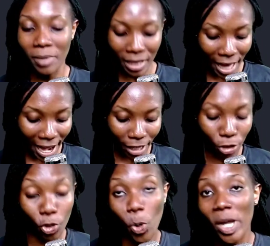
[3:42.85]
The line
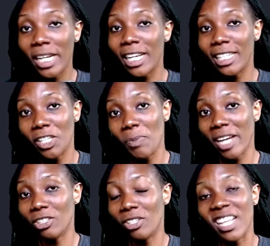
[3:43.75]
showing its
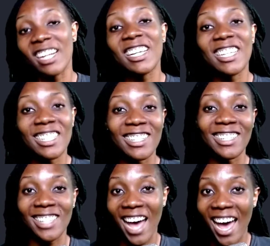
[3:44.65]
magnitude, that is the
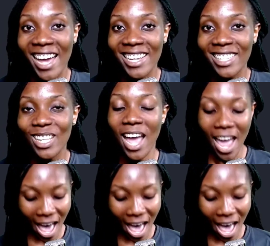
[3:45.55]
size,